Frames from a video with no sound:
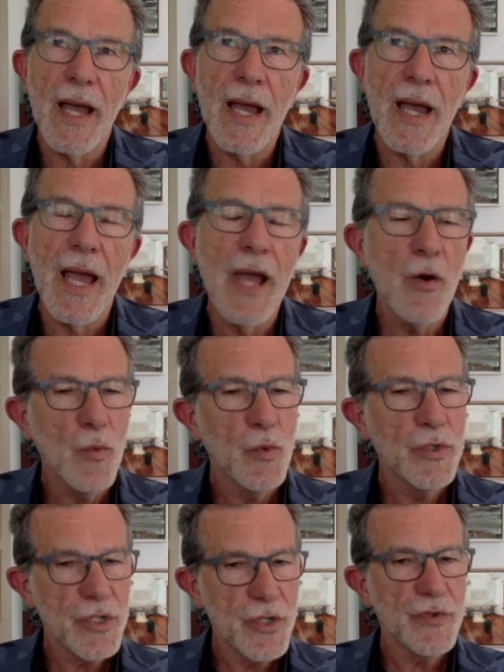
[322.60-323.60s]
How
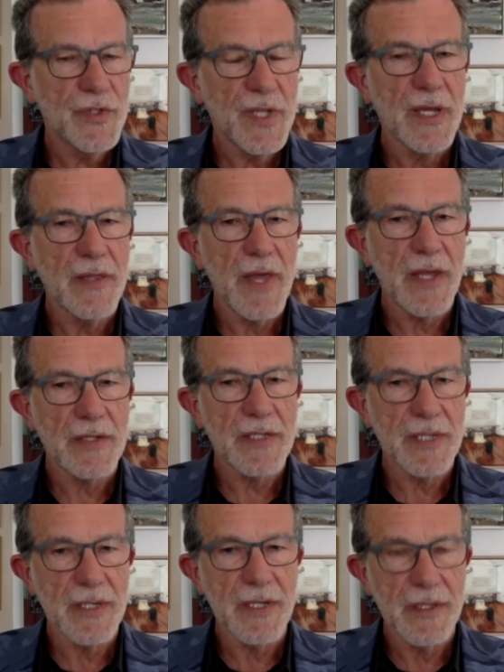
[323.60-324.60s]
would you say that
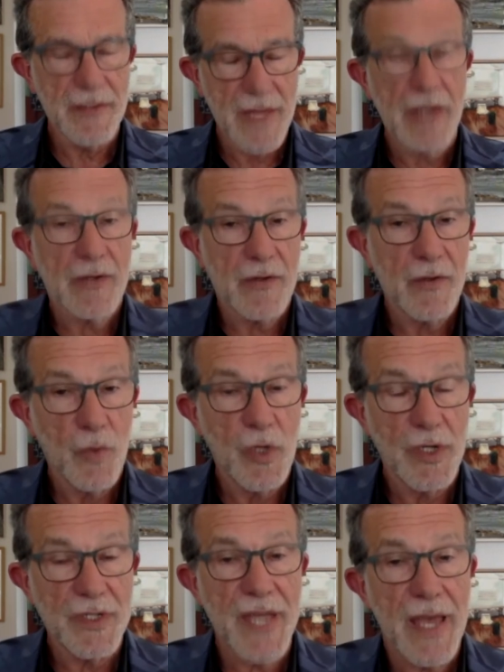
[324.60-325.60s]
that the
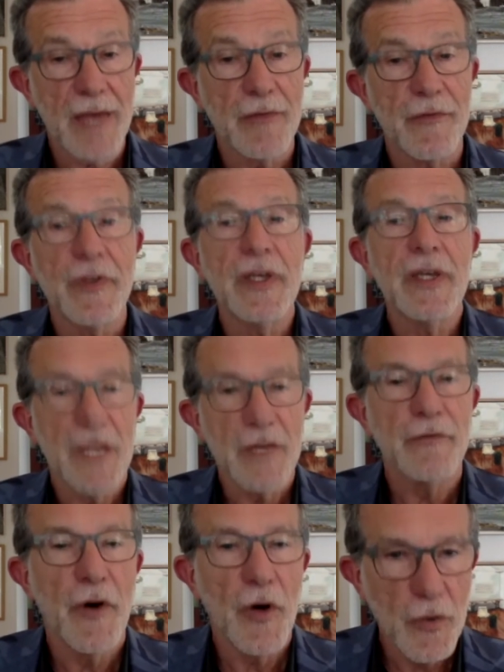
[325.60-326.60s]
works have
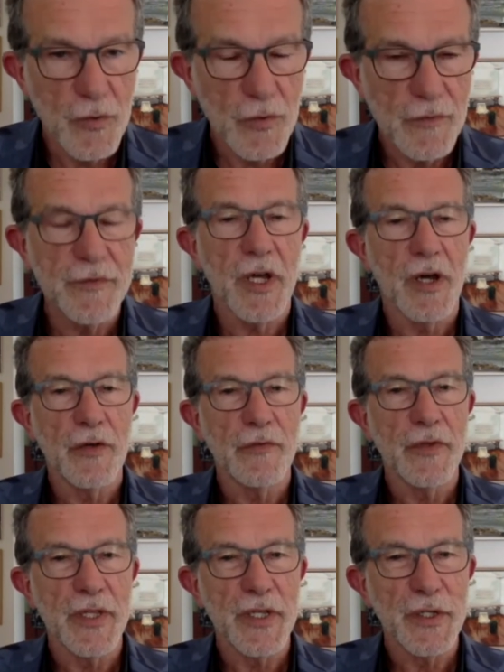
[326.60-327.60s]
evolved
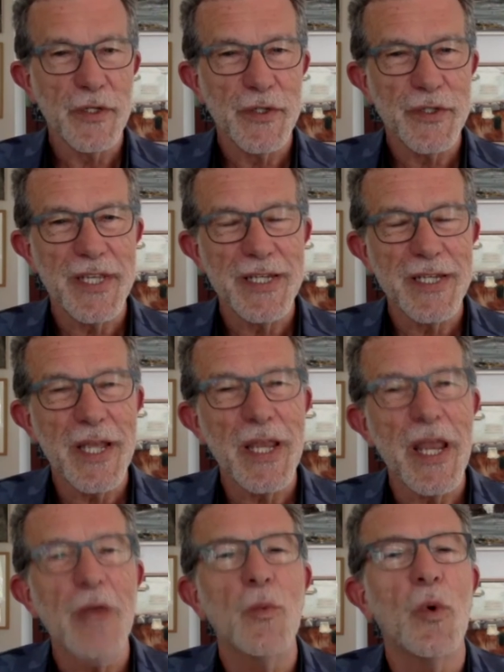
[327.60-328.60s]
over the years?
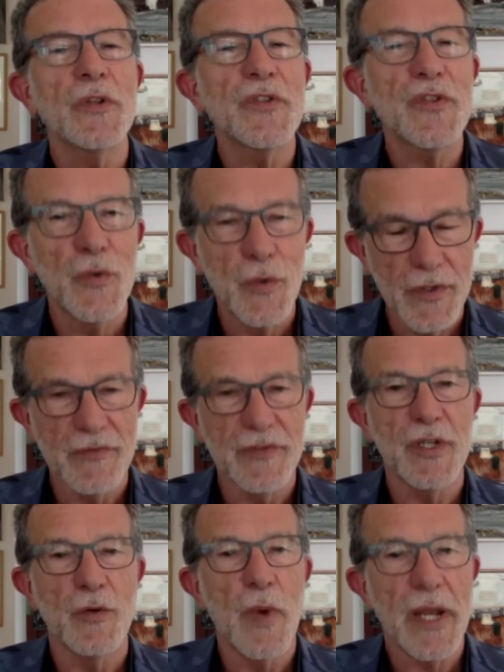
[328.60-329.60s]
In what sort of
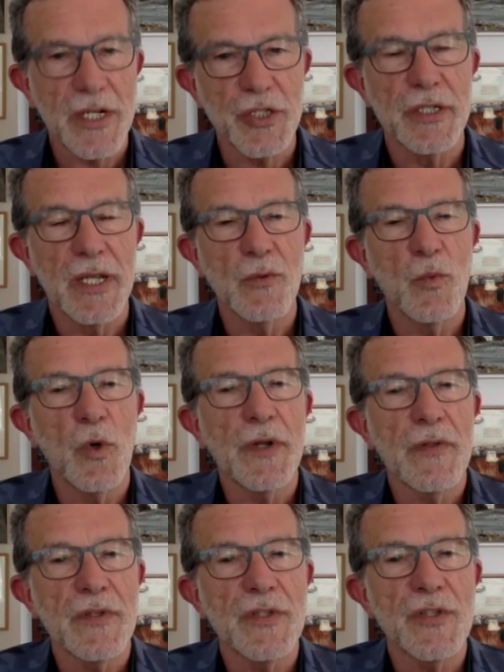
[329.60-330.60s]
direction, and what are
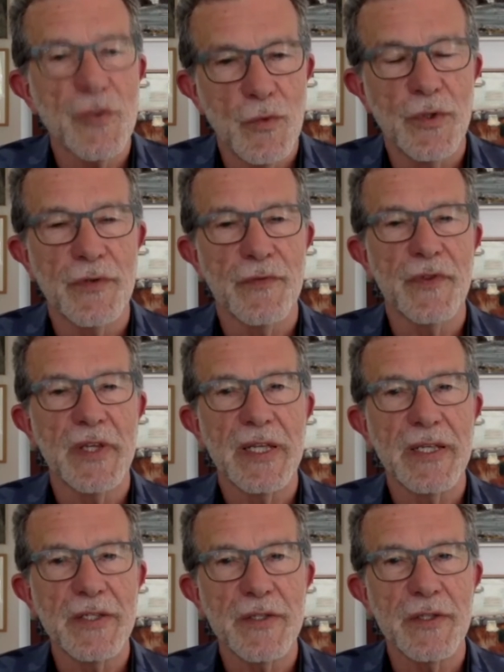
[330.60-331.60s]
the sort of
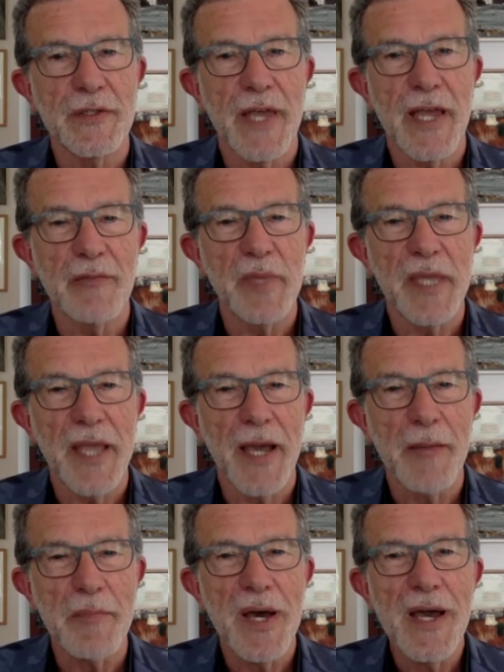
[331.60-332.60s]
things that they have
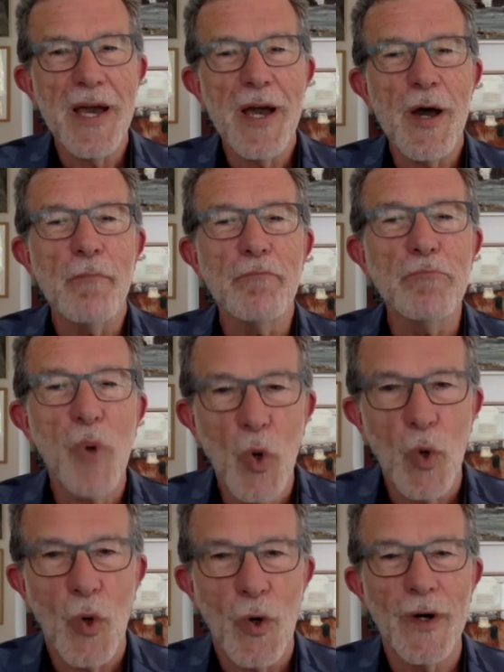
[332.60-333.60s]
become
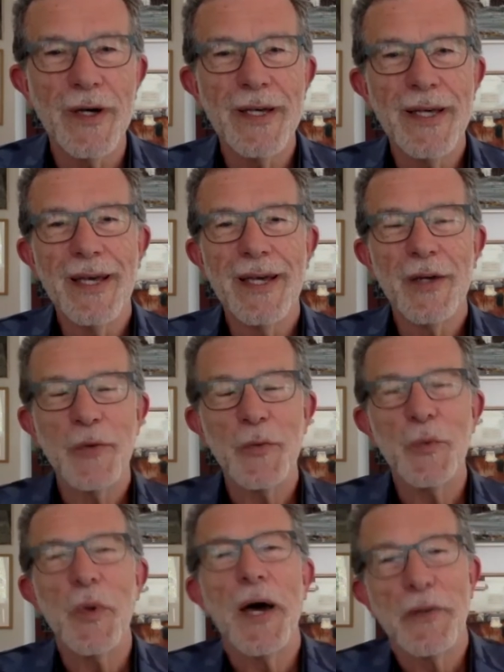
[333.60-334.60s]
more
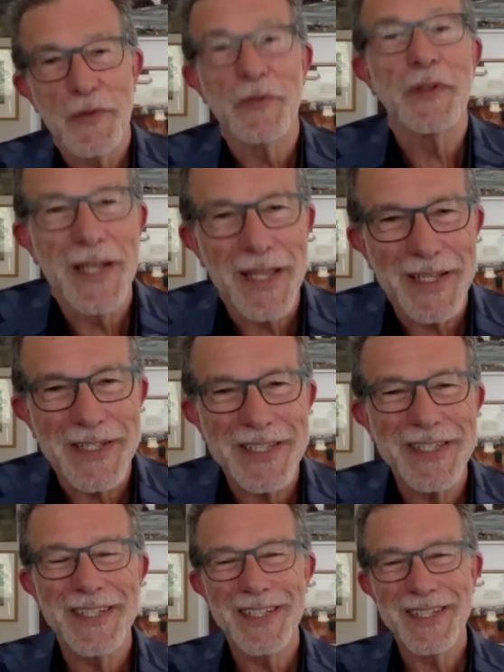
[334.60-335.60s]
rather than less?